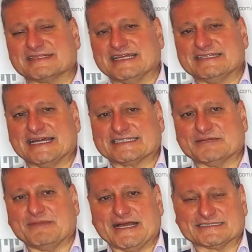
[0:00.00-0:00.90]
that
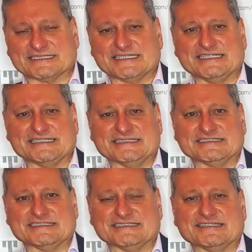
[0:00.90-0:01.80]
capacity
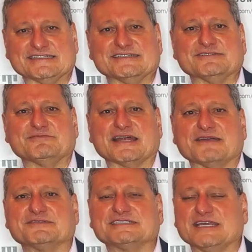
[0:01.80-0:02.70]
is what I
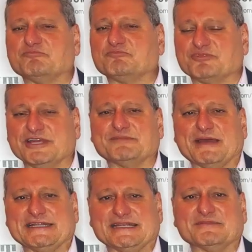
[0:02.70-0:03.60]
would say
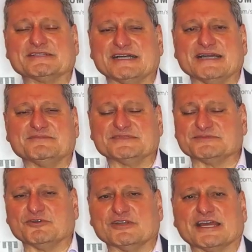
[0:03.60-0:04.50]
pre-pandemic time is
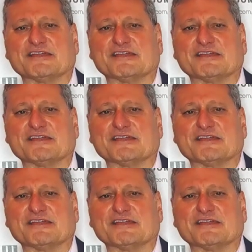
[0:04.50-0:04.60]
more like